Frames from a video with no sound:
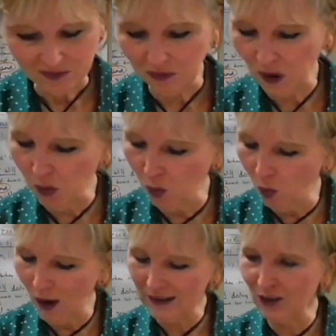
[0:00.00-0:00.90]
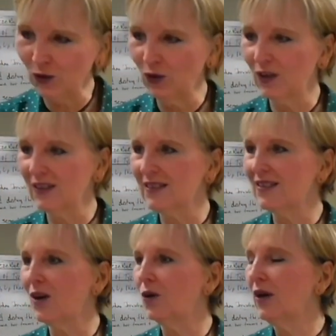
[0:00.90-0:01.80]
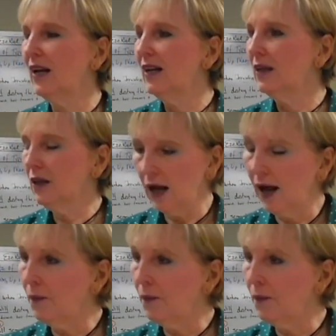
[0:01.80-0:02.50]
What a cool. So, huh?